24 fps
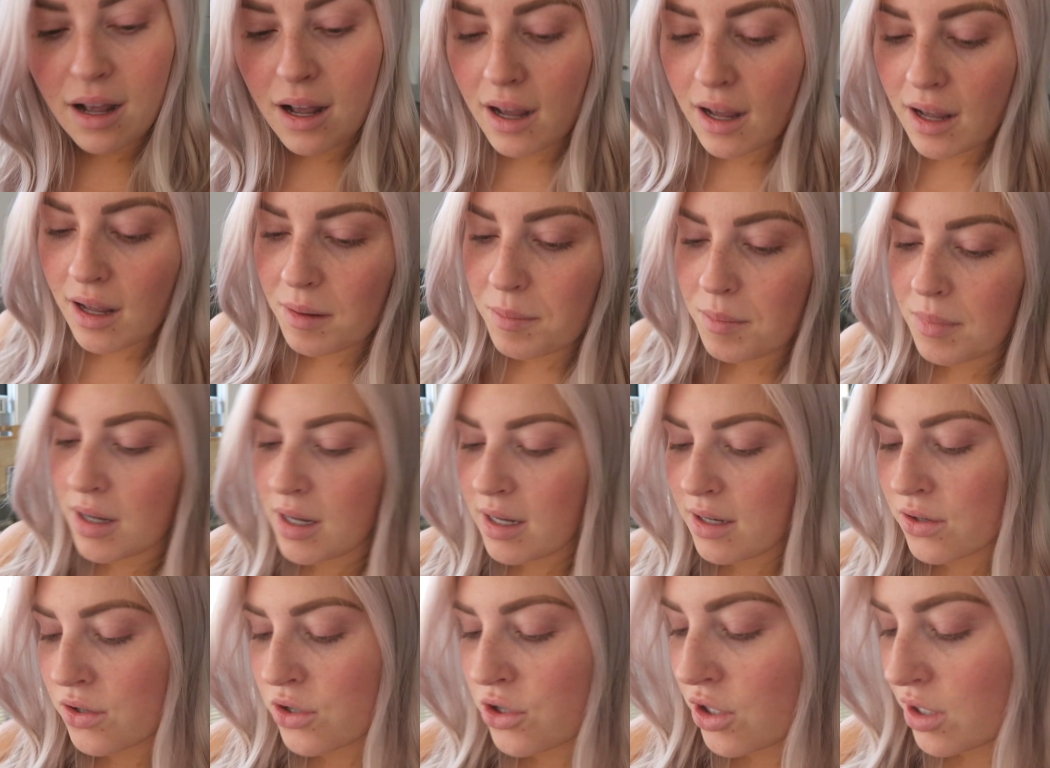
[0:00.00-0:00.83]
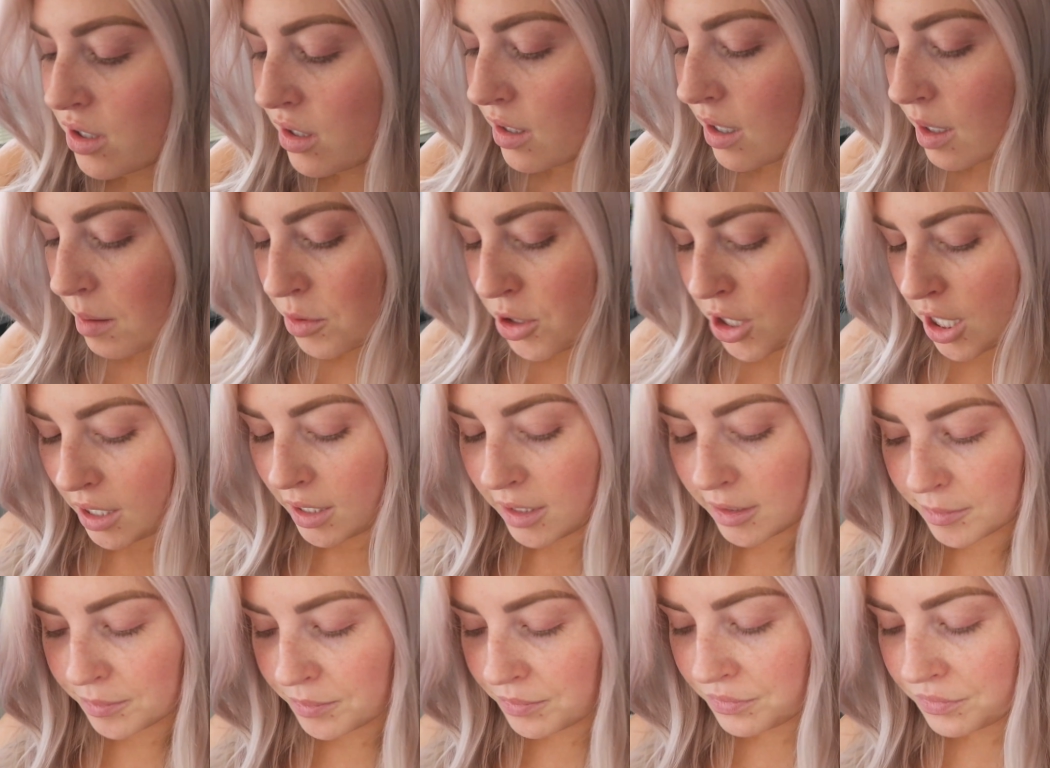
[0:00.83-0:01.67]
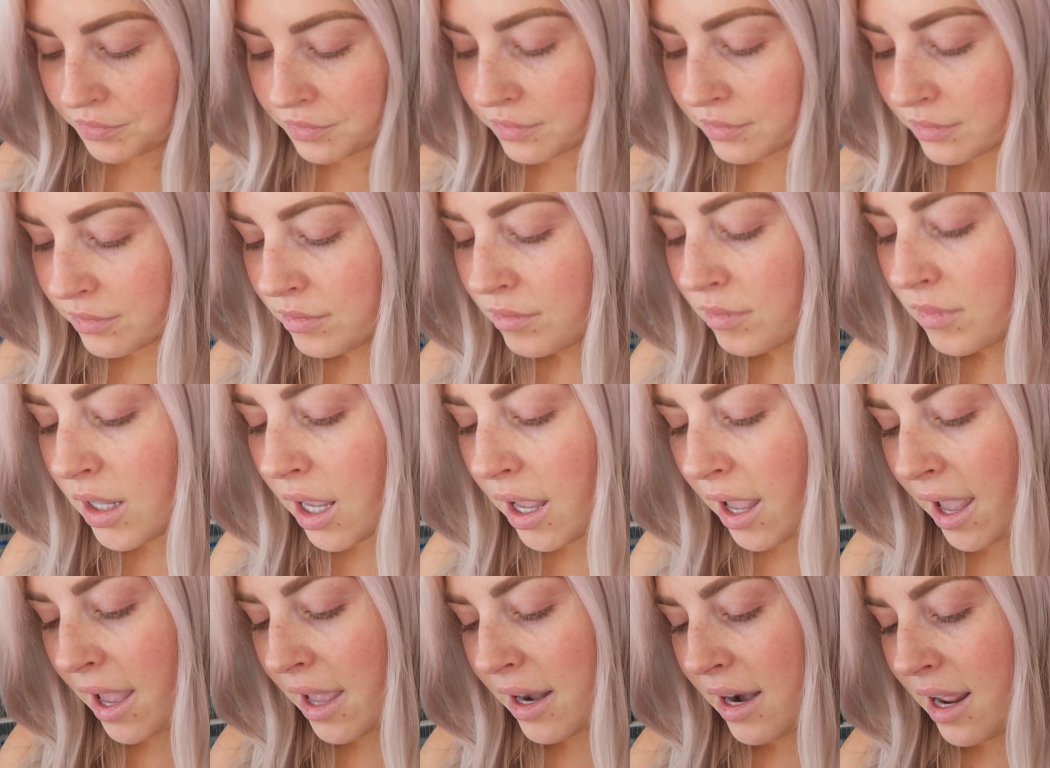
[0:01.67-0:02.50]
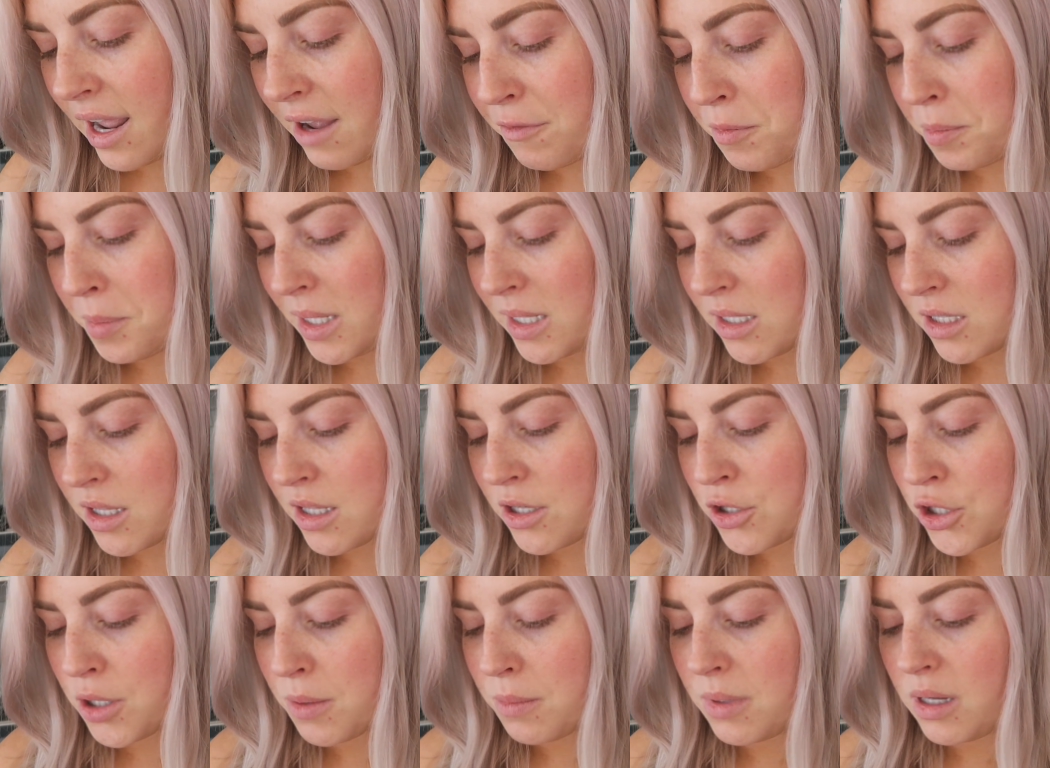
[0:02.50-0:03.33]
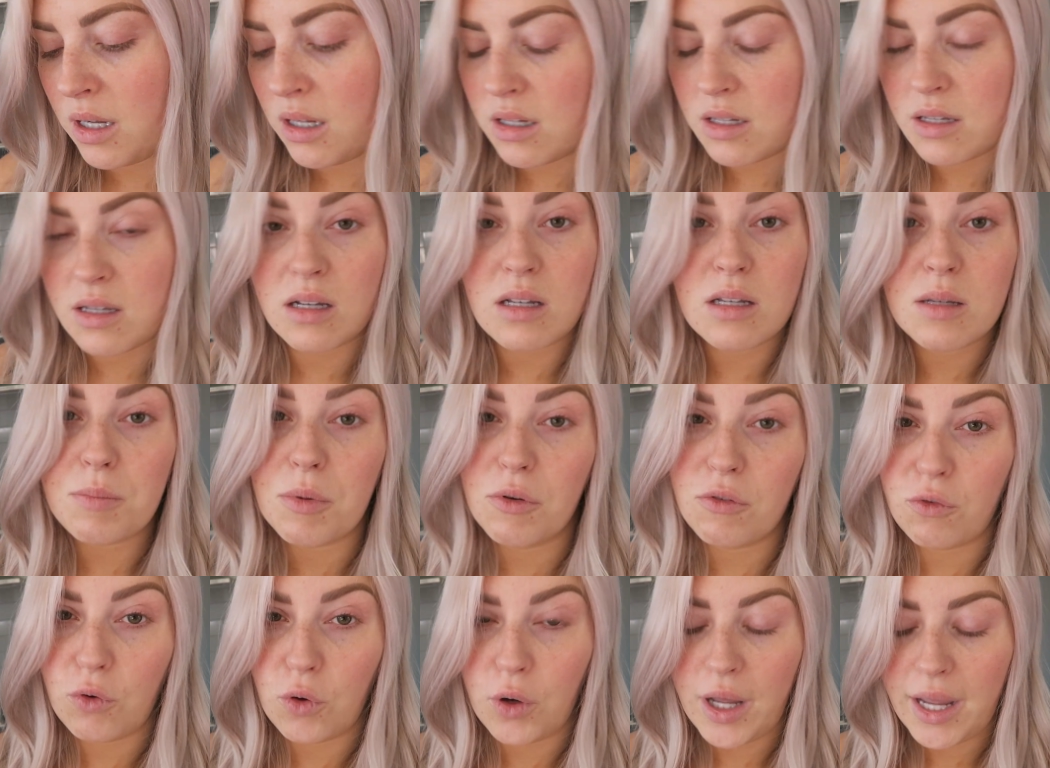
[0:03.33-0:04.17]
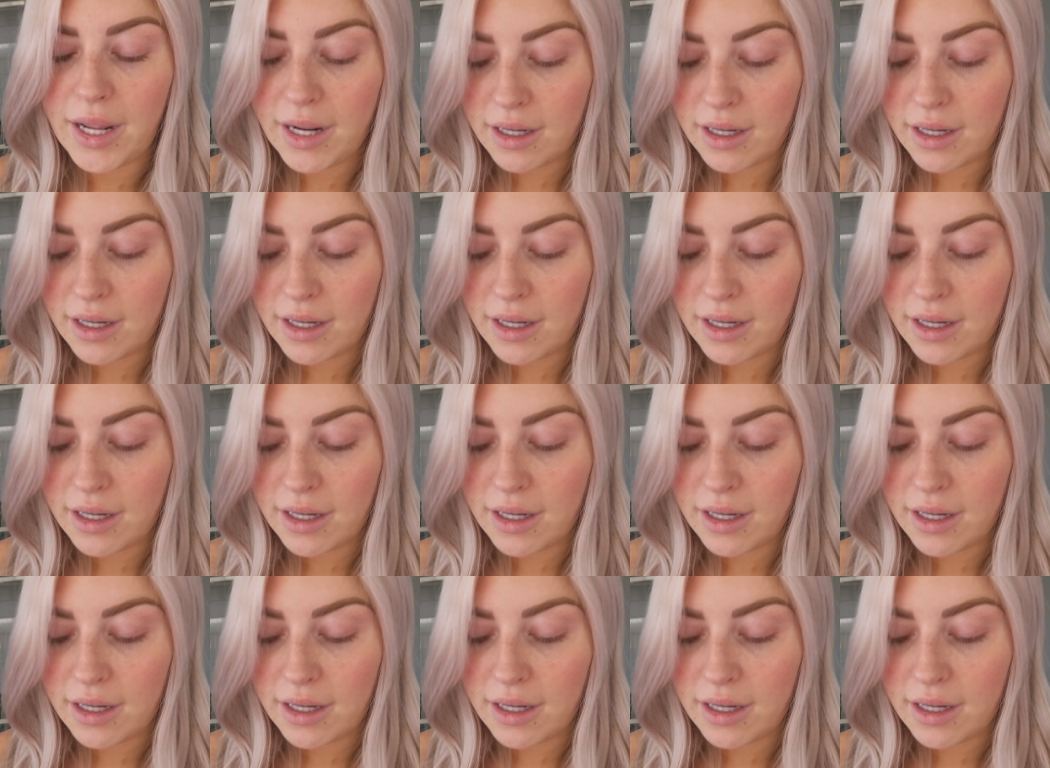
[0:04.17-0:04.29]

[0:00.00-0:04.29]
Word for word: Um, I was just Snapchatting and I haven't been to the gym since before